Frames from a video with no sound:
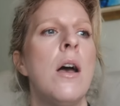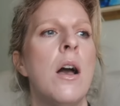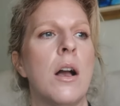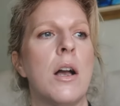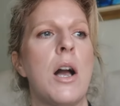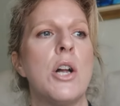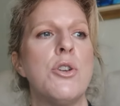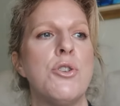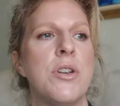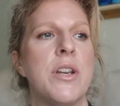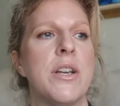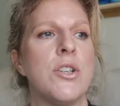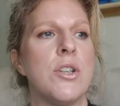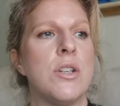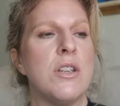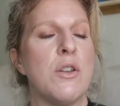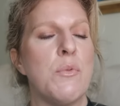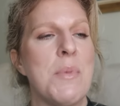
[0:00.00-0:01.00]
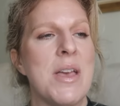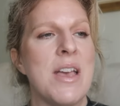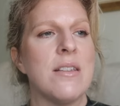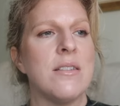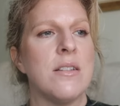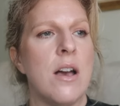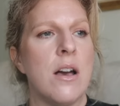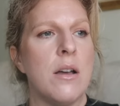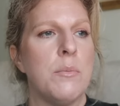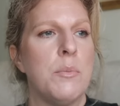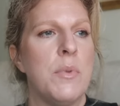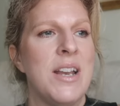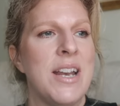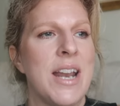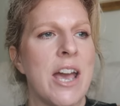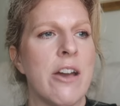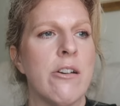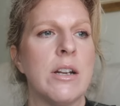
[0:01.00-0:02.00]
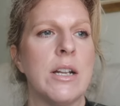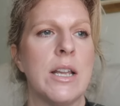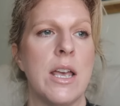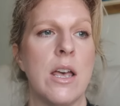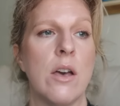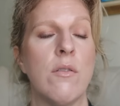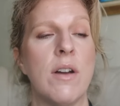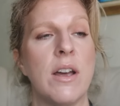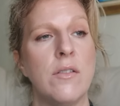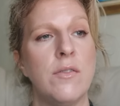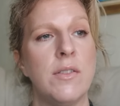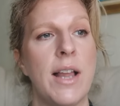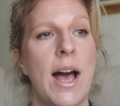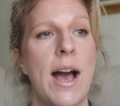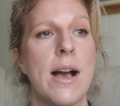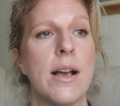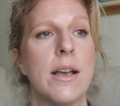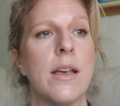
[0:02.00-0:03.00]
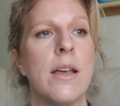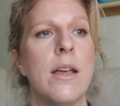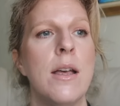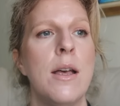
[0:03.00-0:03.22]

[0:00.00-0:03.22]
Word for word: a contradiction to me is not inherently a red flag